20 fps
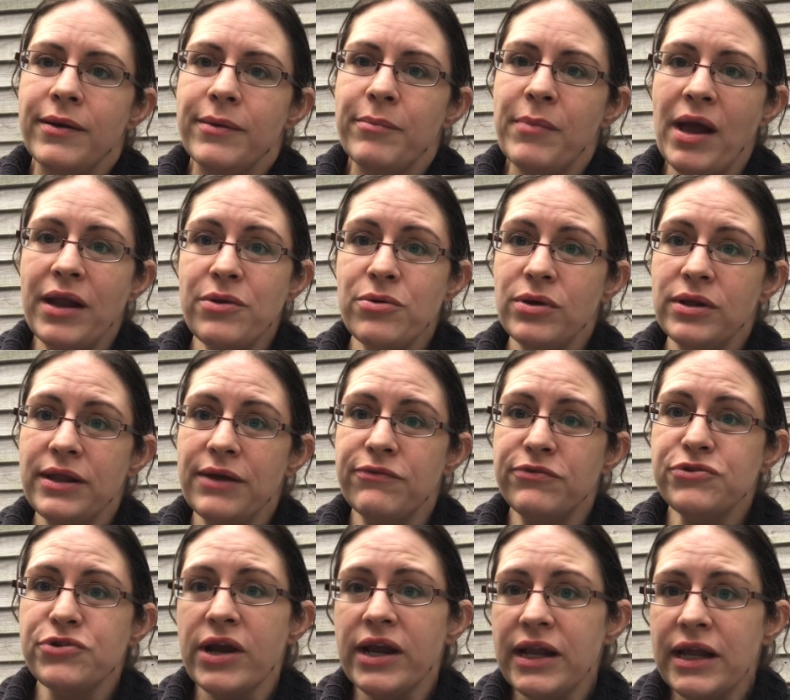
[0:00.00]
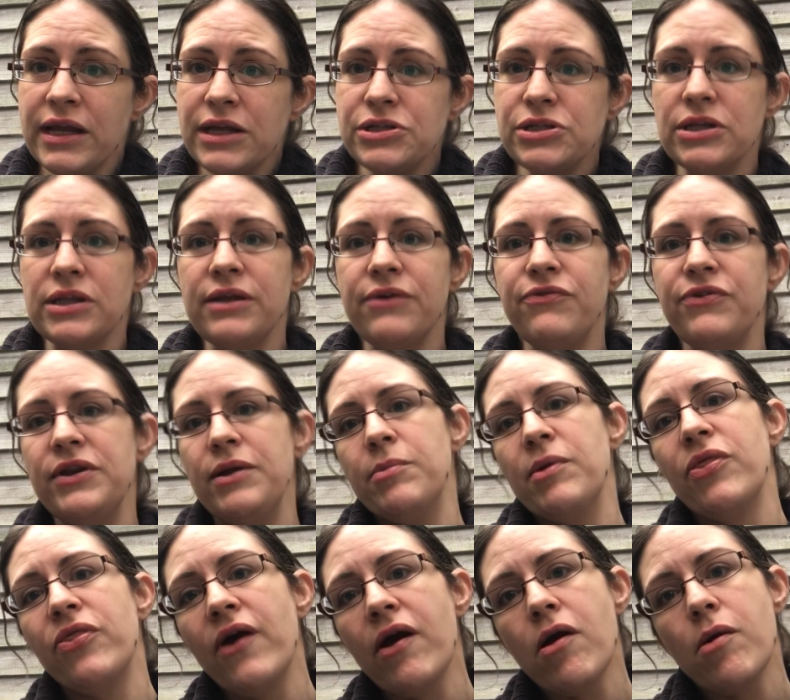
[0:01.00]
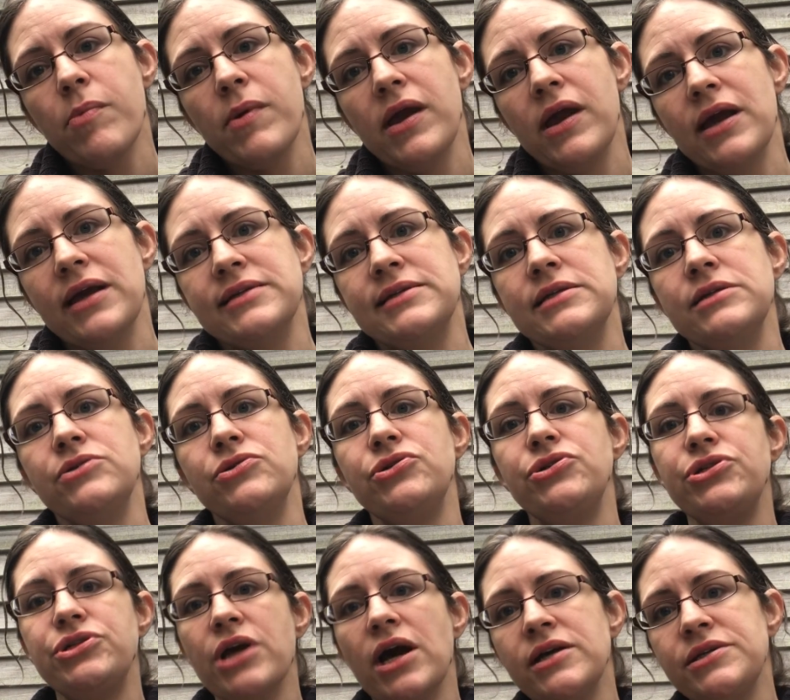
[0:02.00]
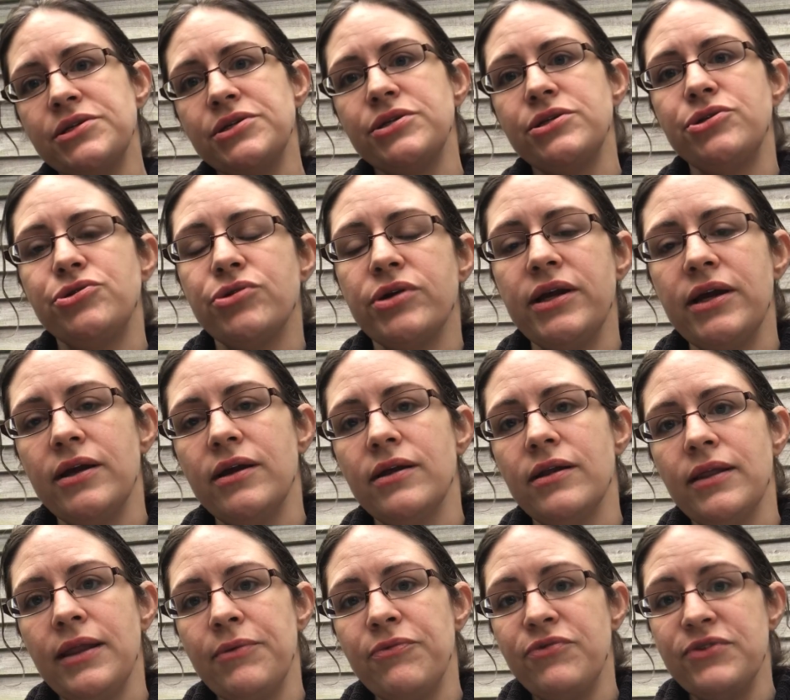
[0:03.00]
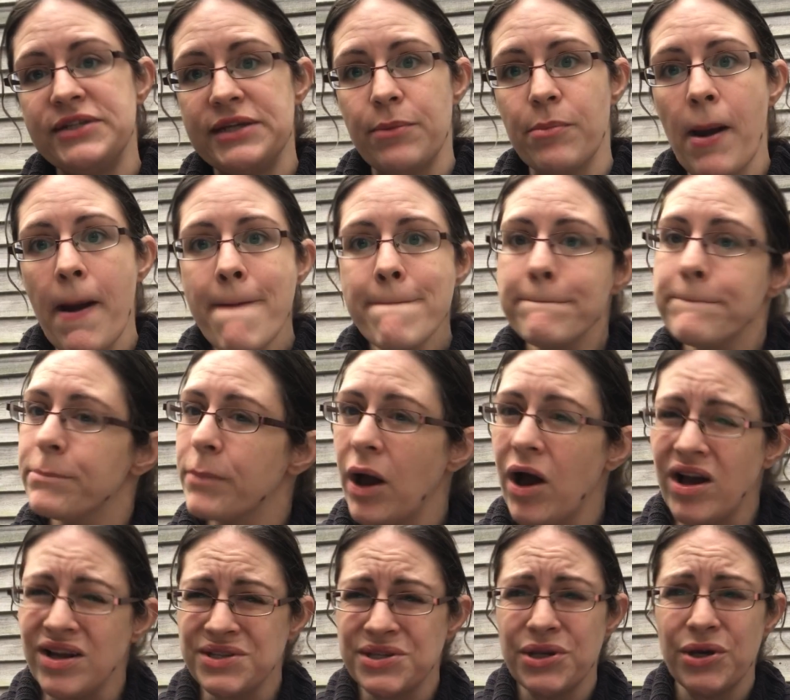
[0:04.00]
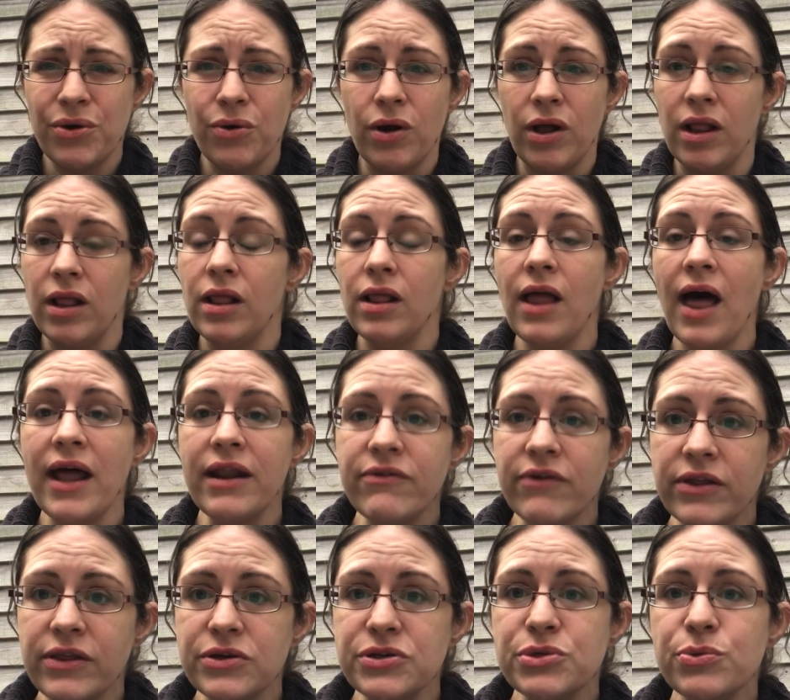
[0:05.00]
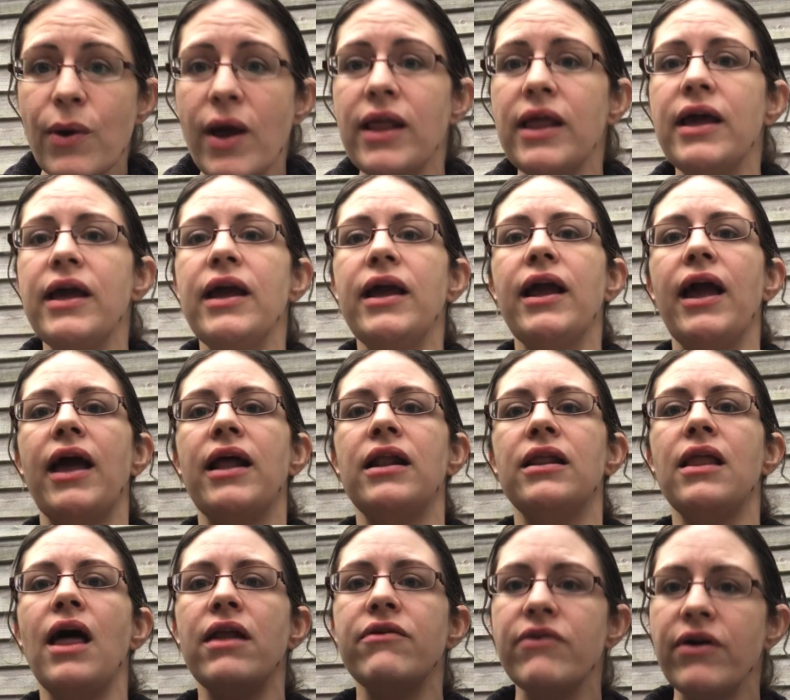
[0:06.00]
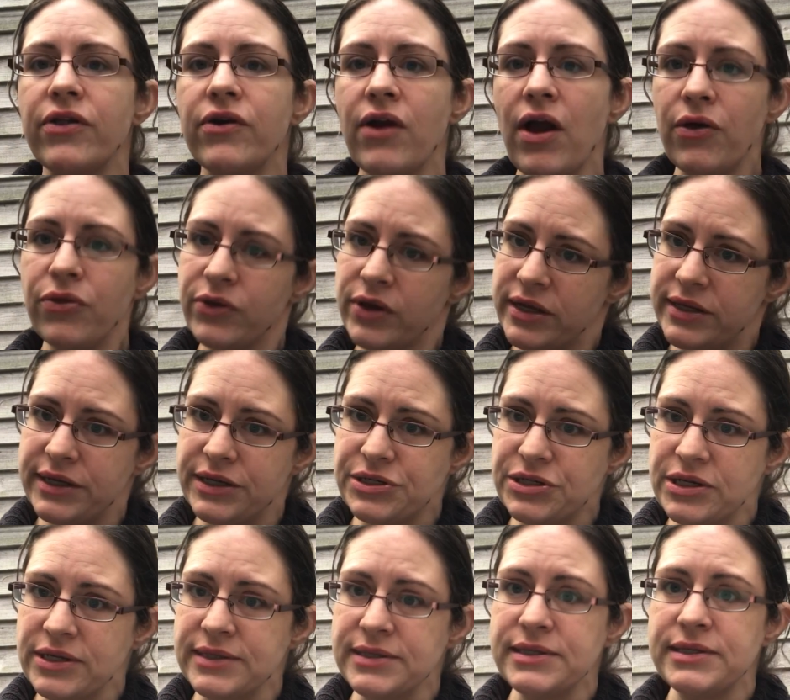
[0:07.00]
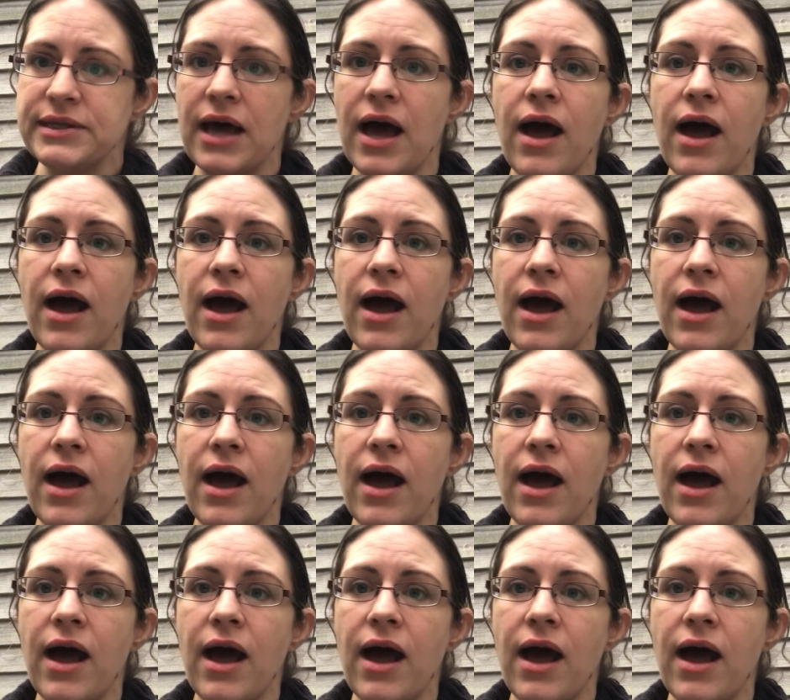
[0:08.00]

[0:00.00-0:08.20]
manual lymph drainage and lymphedema therapy isn't just to treat lymphedema, but also a lot of other swelling and a lot of other health conditions